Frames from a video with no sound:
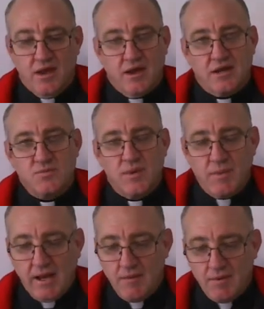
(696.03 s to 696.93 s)
And as we
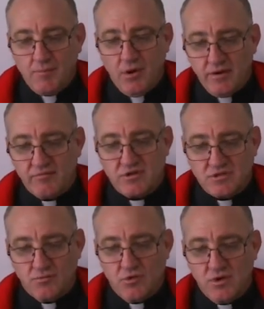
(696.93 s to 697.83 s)
become a part of this
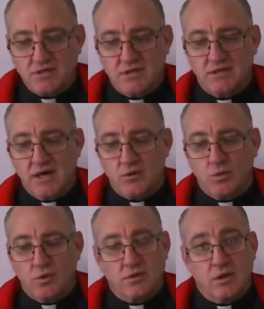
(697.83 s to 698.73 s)
community
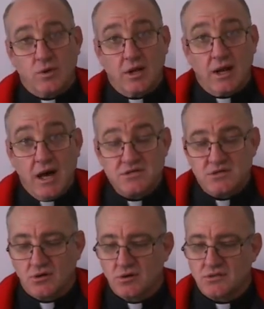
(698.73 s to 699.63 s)
that will allow us
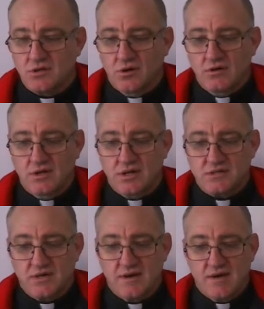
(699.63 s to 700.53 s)
to go into
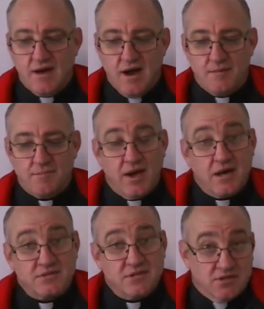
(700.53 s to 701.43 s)
holiness,
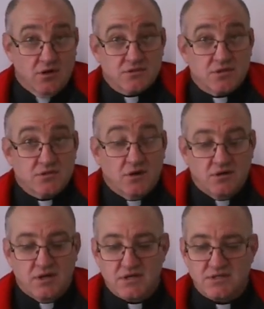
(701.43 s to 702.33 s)
as it goes on to
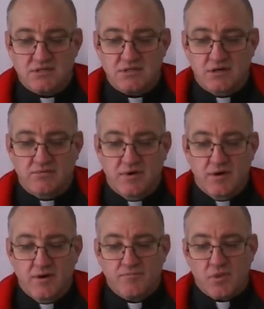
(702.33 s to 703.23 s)
holiness itself,
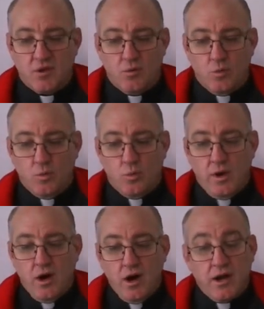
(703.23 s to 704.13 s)

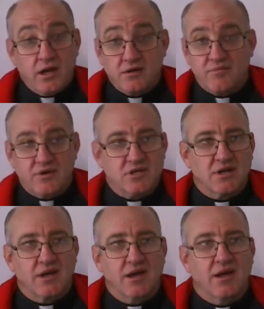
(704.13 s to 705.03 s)
we are
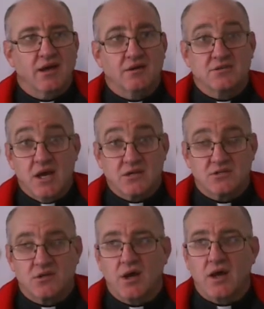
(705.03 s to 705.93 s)
individually
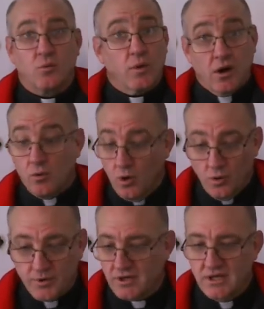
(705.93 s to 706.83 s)
changed and we are
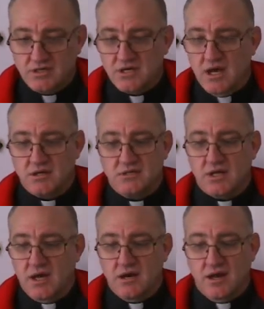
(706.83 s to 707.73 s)
corporately changed,
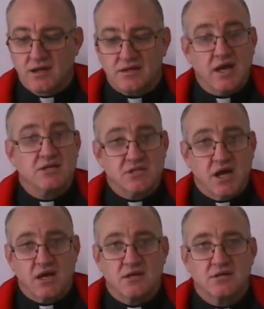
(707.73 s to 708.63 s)
and that
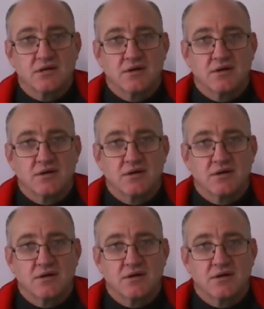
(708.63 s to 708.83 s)
change